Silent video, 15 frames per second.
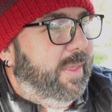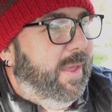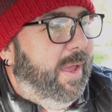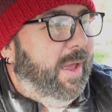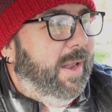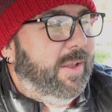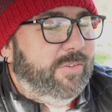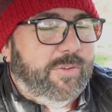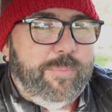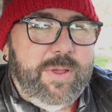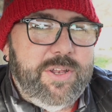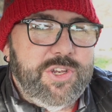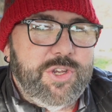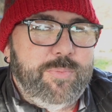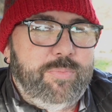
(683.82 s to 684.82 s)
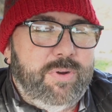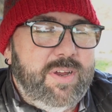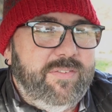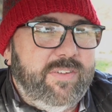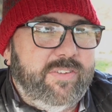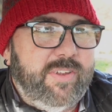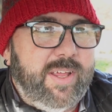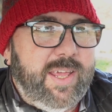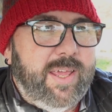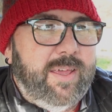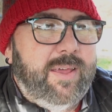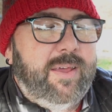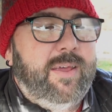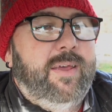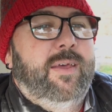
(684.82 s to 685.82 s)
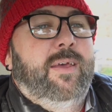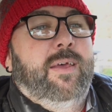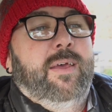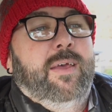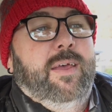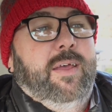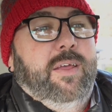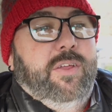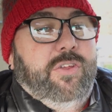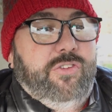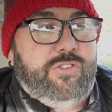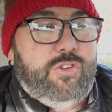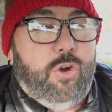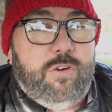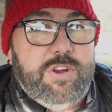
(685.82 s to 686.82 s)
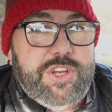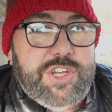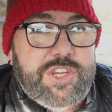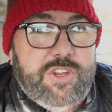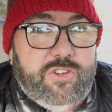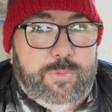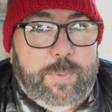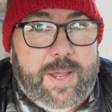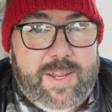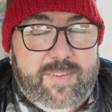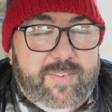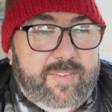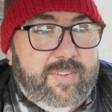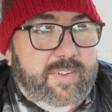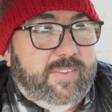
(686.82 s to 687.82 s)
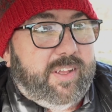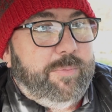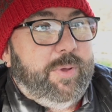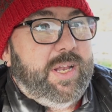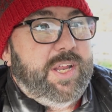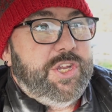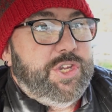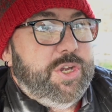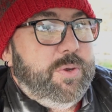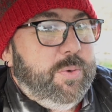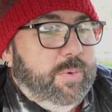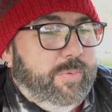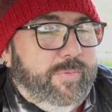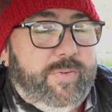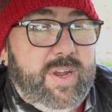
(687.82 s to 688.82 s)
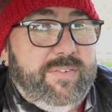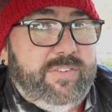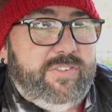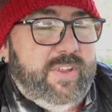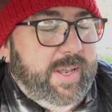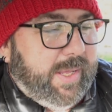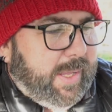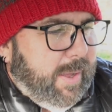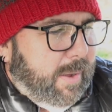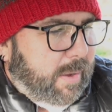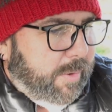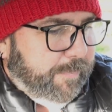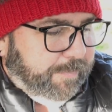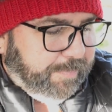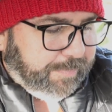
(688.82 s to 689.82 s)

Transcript: And as I mentioned previously, storage space is going to be an issue. 3 of us in the car.